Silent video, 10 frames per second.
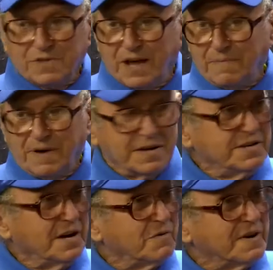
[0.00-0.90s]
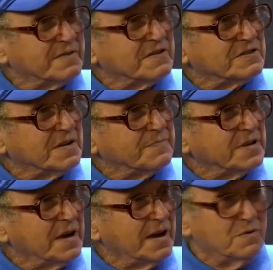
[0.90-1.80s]
now, but a young one growing up
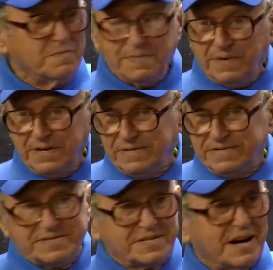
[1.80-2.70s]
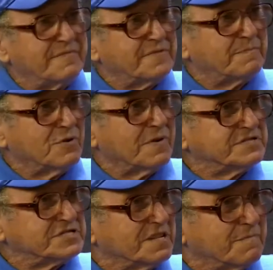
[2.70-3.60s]
today who may be of the
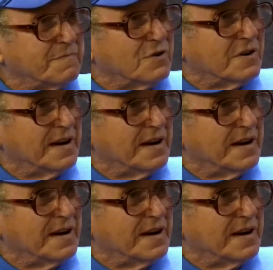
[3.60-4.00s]
poorest of the poor